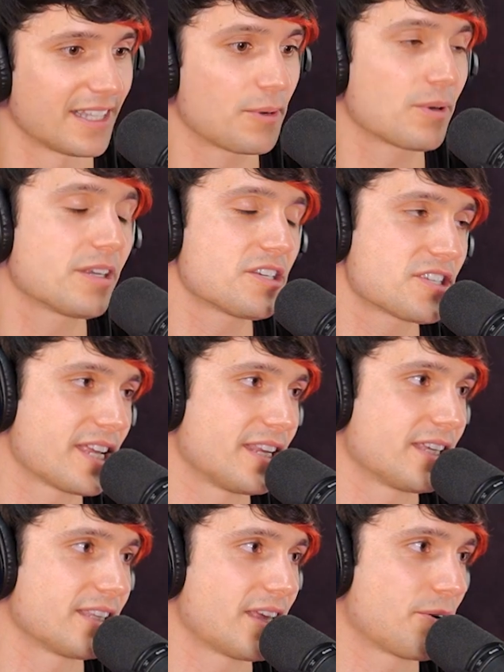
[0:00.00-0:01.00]
they were
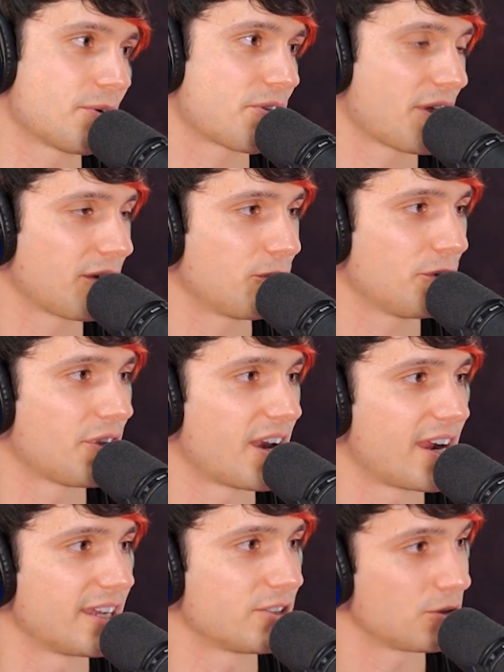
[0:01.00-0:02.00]
understanding. They were thankful that
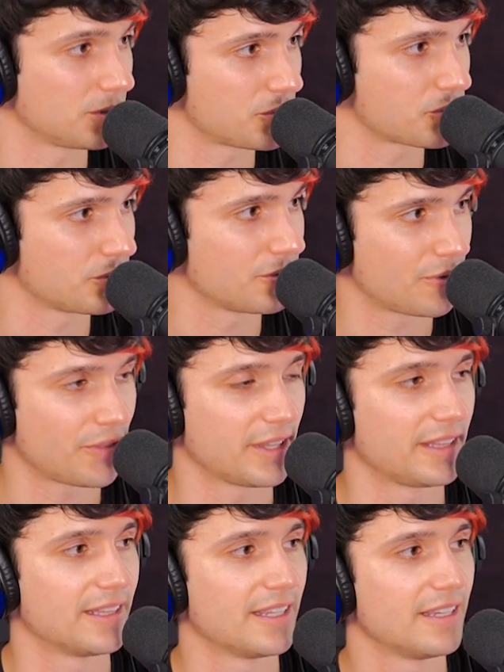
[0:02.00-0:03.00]
I told the truth.
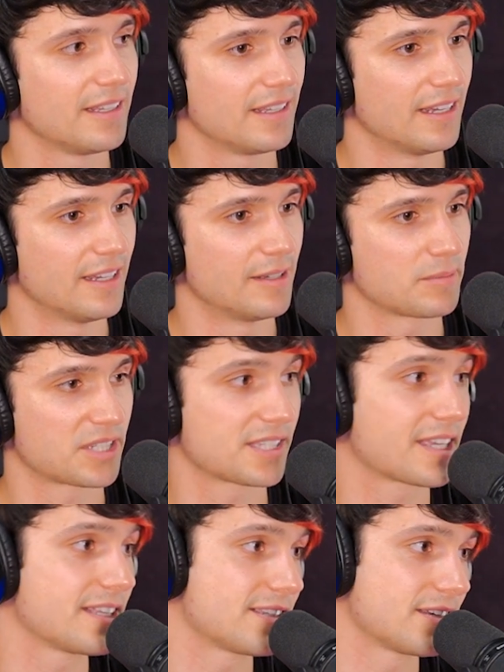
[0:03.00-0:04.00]
And because
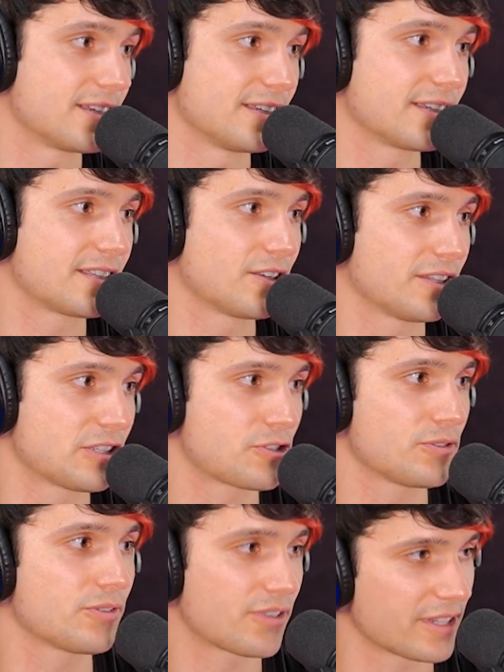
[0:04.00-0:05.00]
the kids that didn't tell the
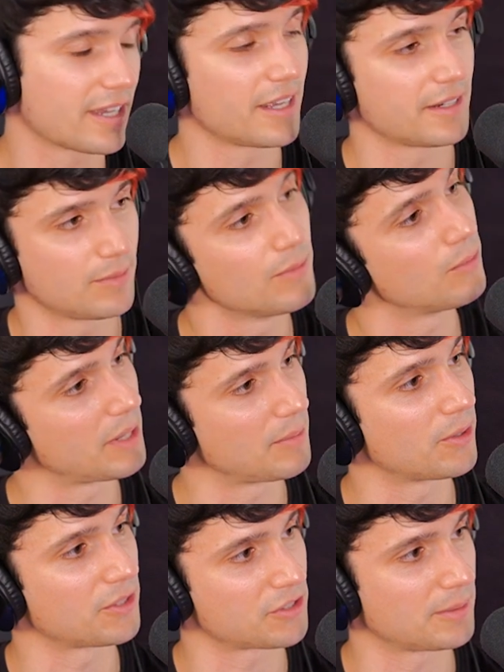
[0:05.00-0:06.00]
truth got way
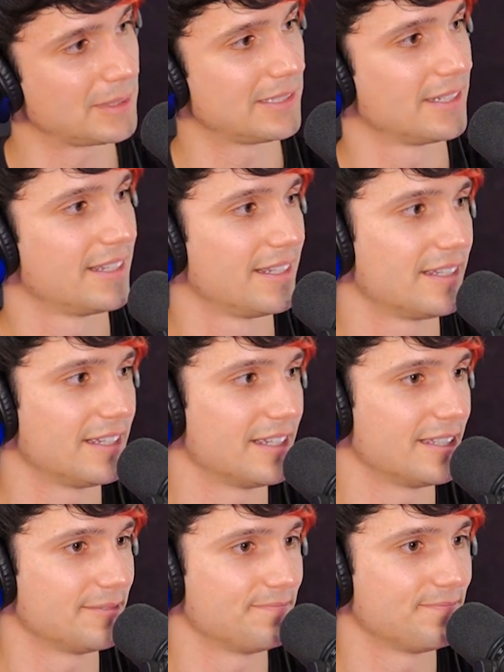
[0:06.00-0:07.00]
more in trouble.
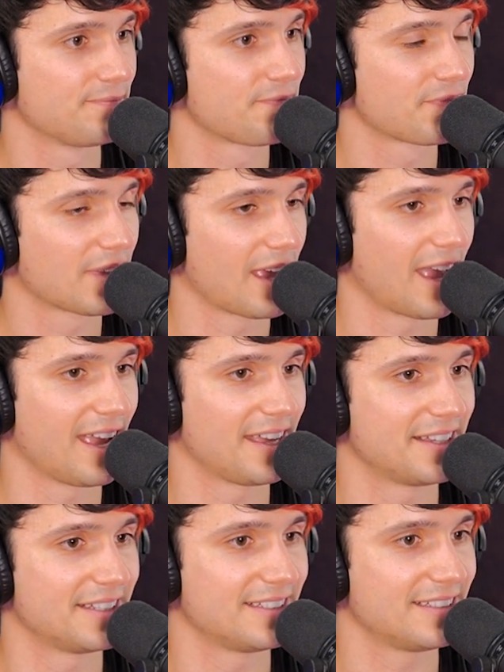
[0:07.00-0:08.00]

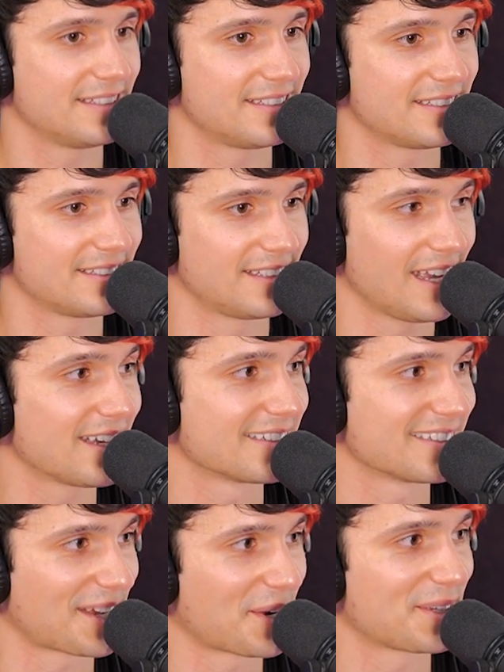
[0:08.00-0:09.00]
And yeah,
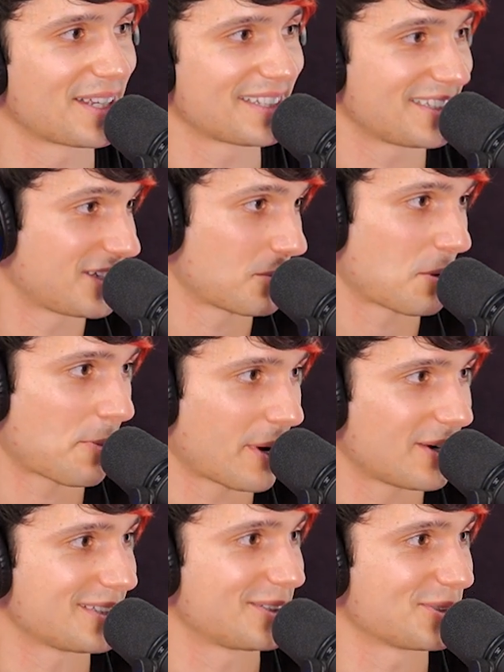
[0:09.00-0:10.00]
I had to tell my
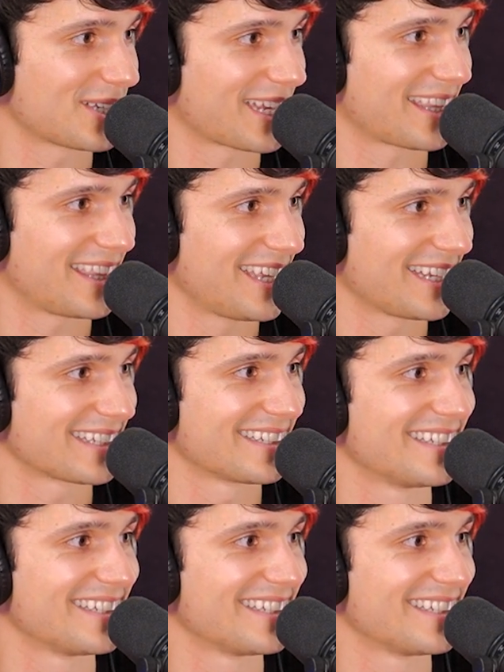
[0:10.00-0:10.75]
parents. It was like a thing.